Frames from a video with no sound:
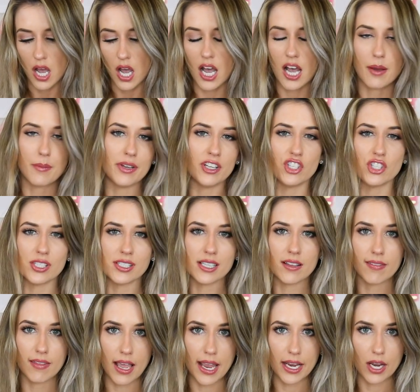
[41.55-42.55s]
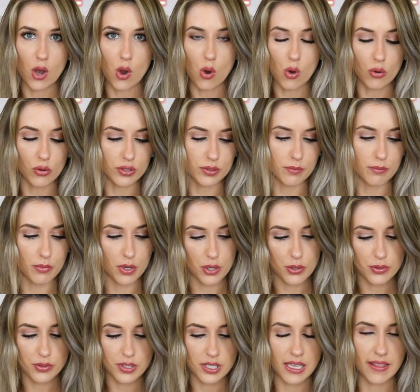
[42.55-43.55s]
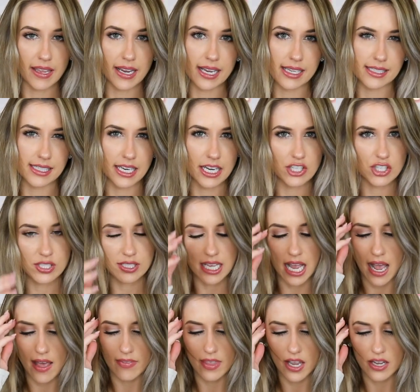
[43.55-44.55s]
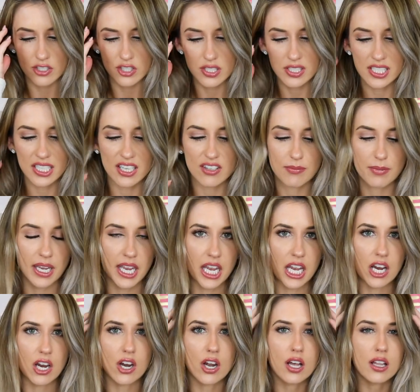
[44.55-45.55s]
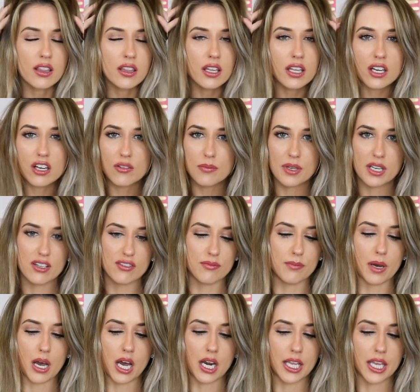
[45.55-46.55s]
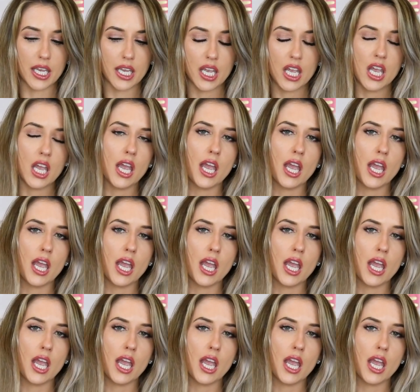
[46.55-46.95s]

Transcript: It's just a light hold mousse, and like I said, I just add that just to give my hair a little bit of body